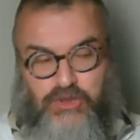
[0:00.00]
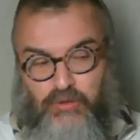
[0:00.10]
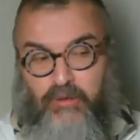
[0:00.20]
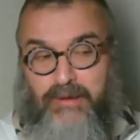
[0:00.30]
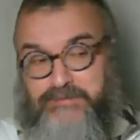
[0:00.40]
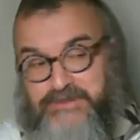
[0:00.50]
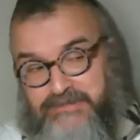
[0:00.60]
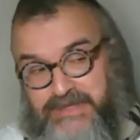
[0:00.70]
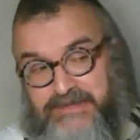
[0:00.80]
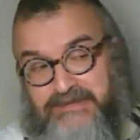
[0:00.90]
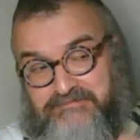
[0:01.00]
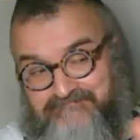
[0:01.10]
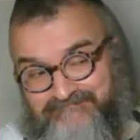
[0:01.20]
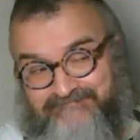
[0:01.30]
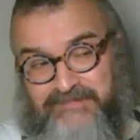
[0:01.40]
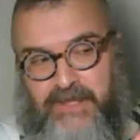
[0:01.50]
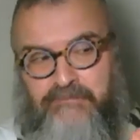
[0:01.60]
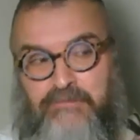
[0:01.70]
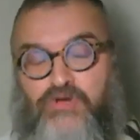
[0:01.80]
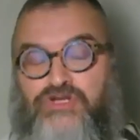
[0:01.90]
grow up to be
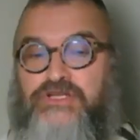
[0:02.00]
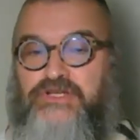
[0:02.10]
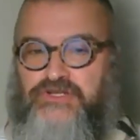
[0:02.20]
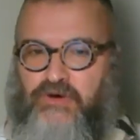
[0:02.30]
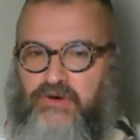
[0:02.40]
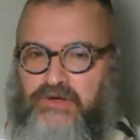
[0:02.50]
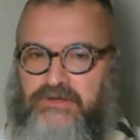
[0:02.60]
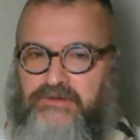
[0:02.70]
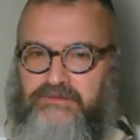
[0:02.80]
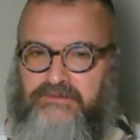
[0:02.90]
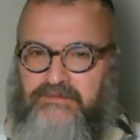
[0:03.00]
emotionally scarred.